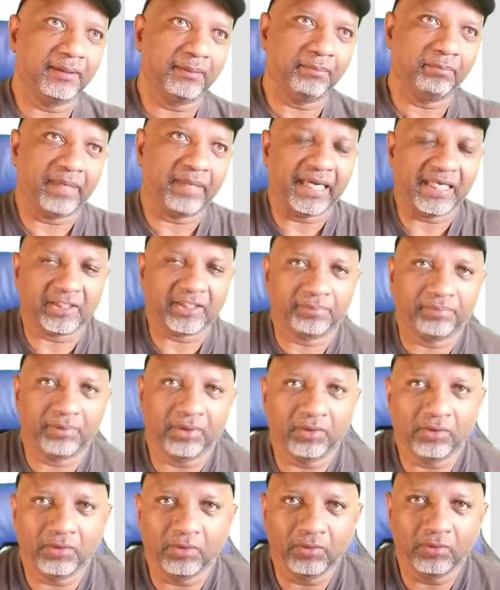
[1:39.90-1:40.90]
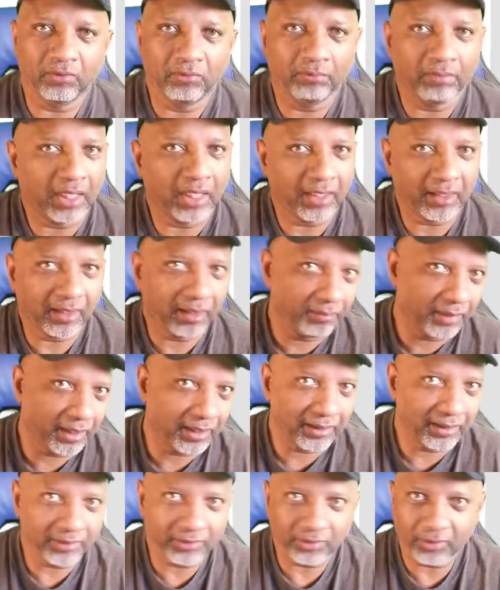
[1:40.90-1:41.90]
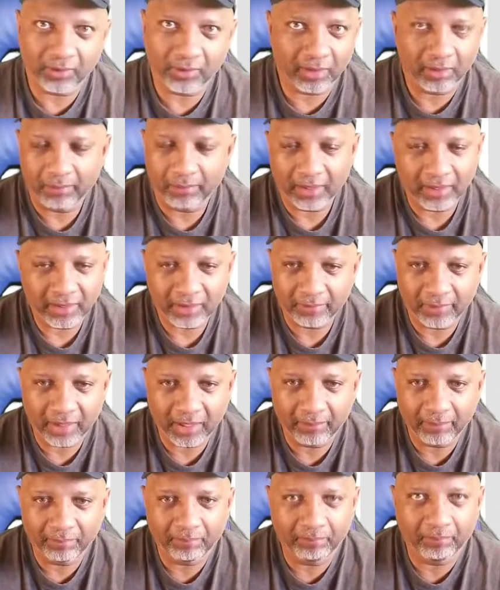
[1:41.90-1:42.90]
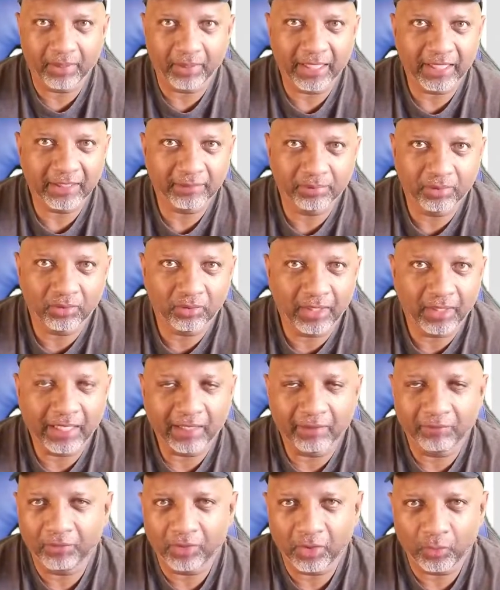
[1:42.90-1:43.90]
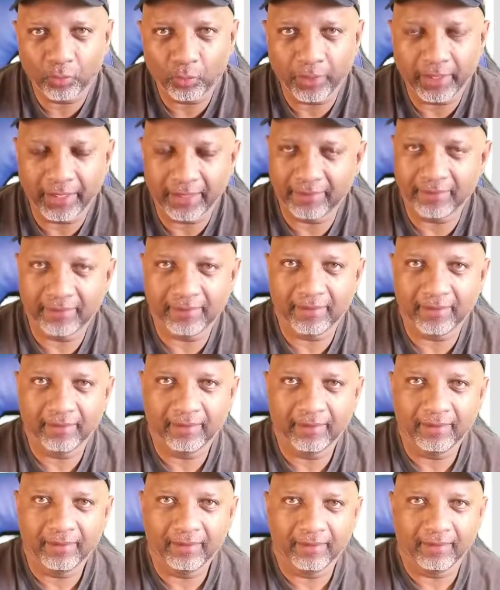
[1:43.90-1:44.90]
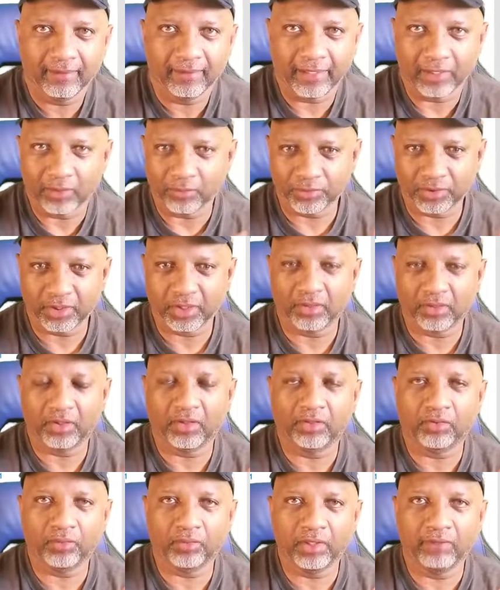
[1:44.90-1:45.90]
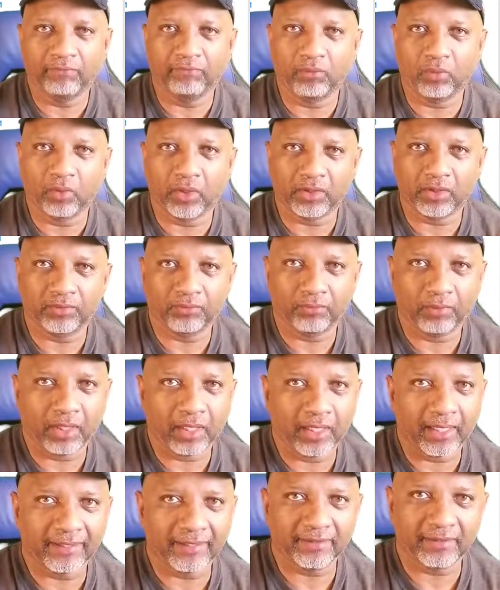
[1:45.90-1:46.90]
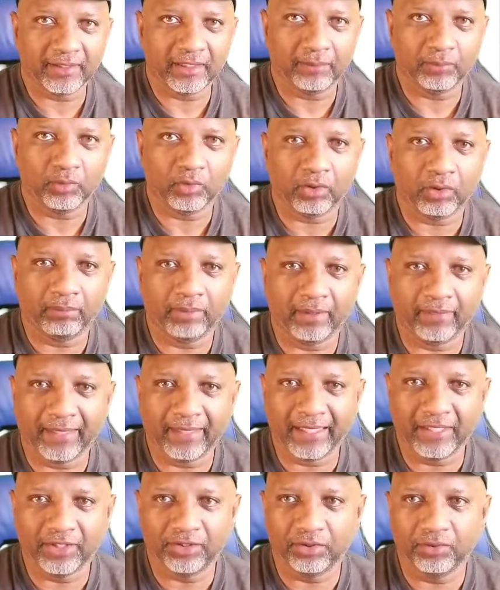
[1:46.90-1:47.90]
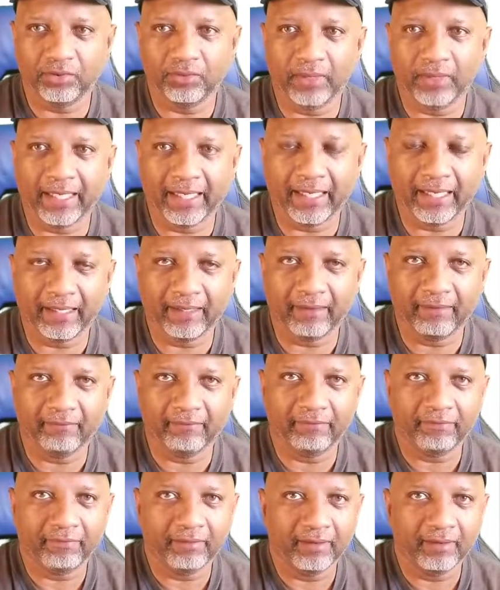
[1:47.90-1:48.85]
Bass Pro bought Cabela's or Cabela's bought Bass Pro, however it went, they don't sell the Three Forks rods anymore, but they do have